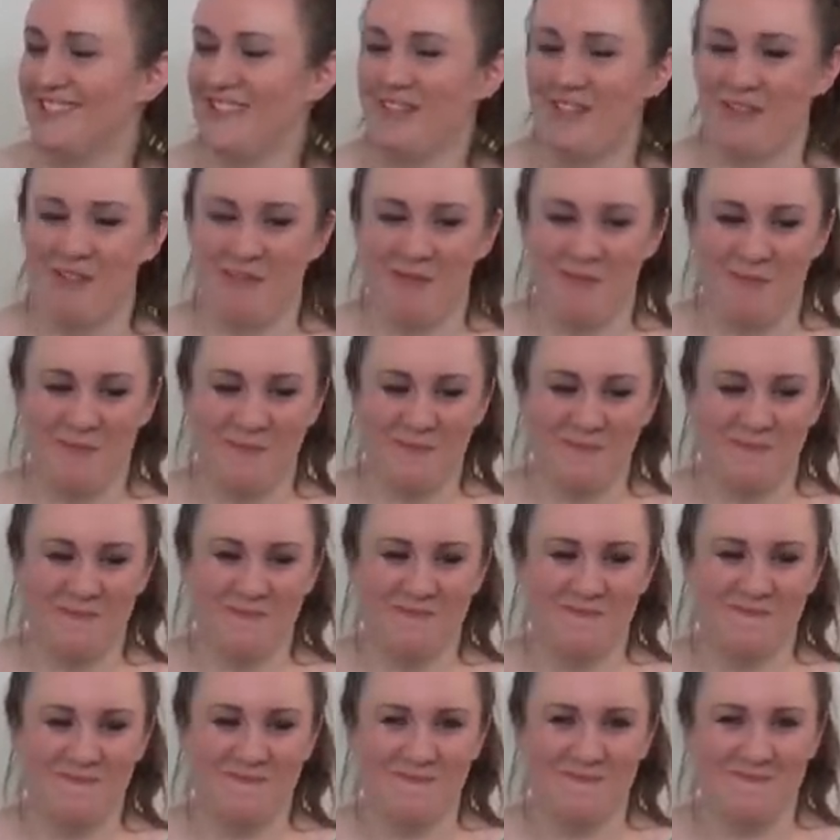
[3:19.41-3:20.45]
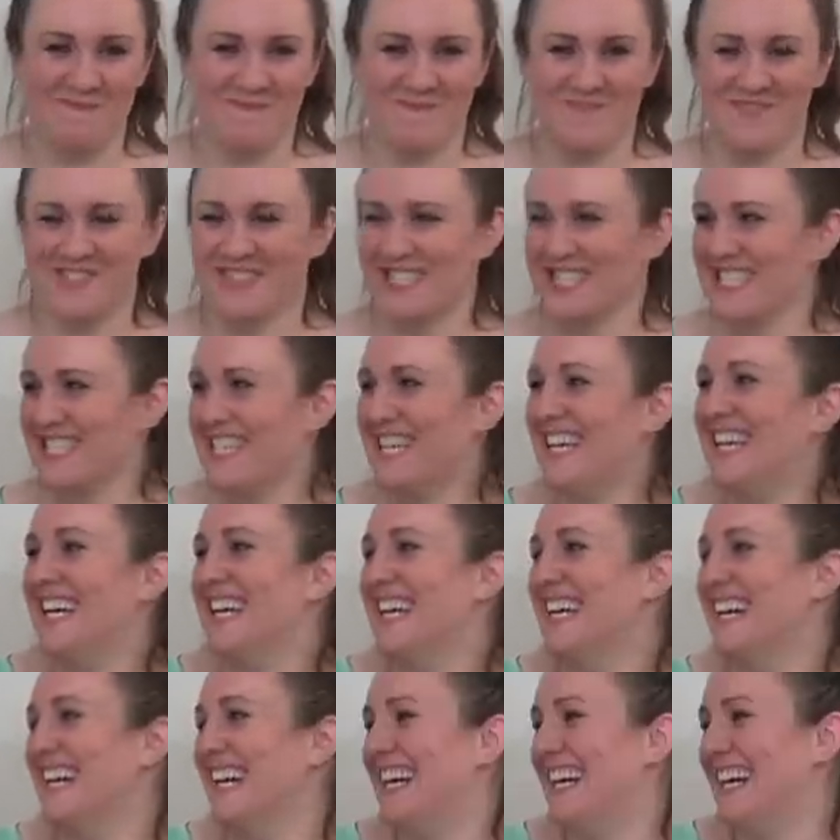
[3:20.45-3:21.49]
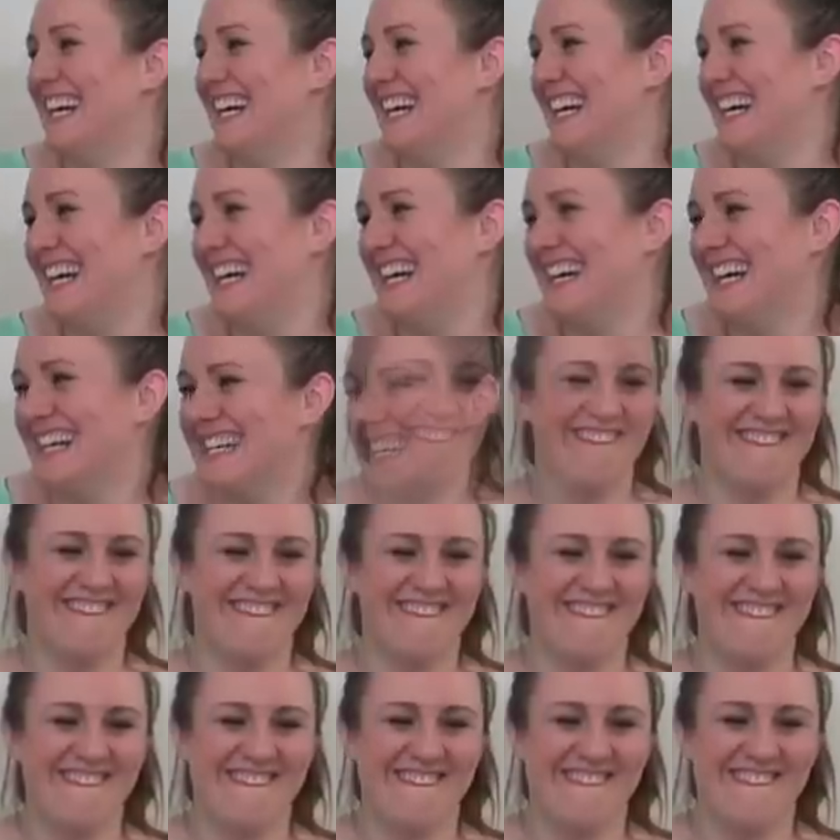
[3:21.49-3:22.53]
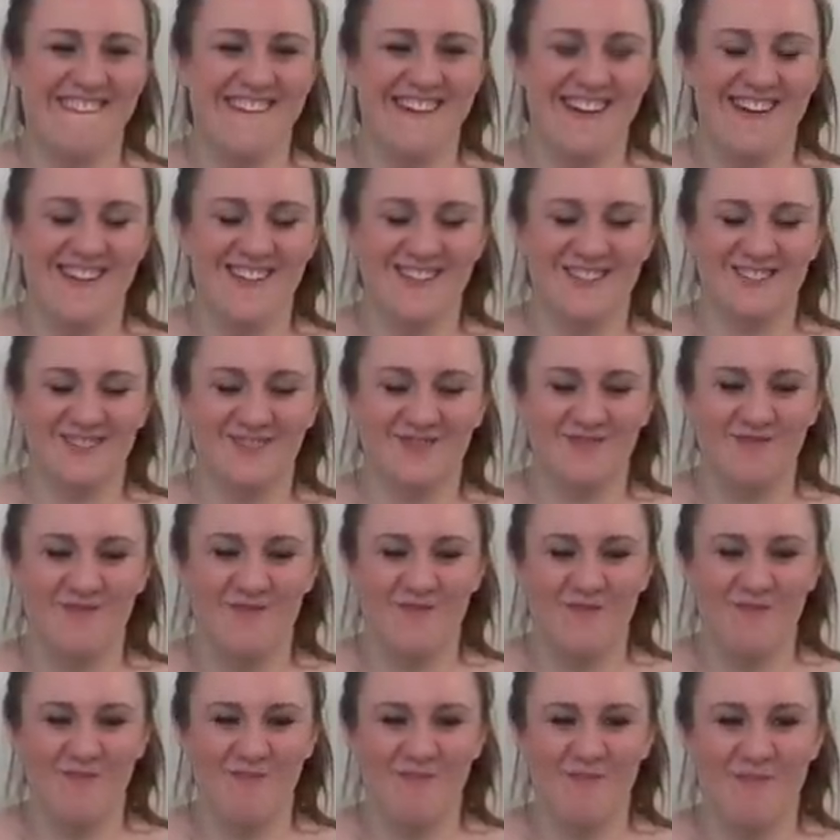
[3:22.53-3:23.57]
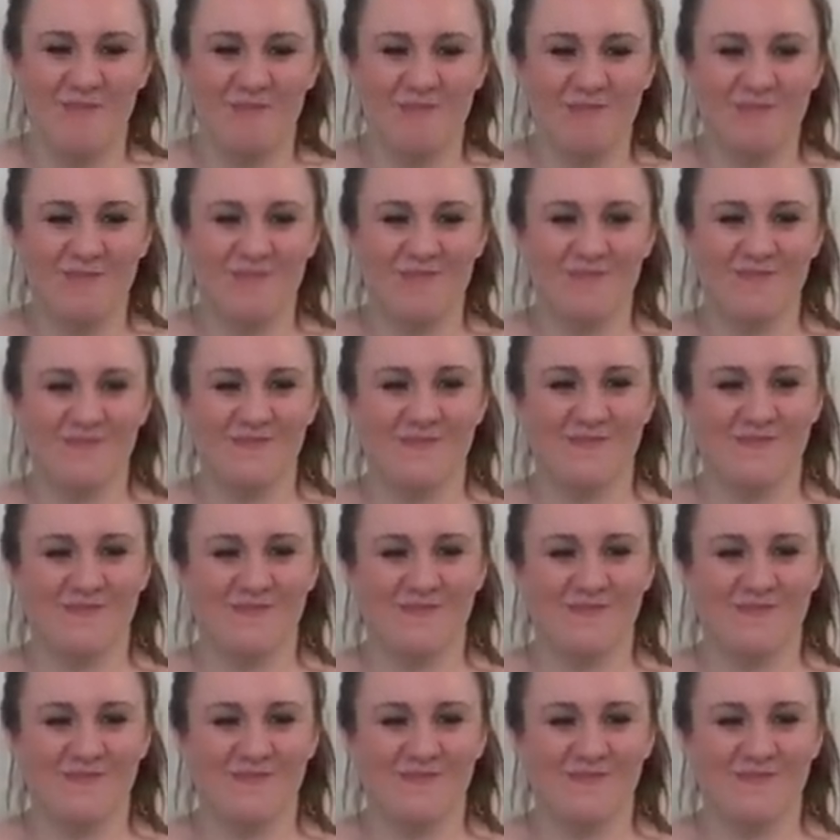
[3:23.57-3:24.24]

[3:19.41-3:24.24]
[no speech]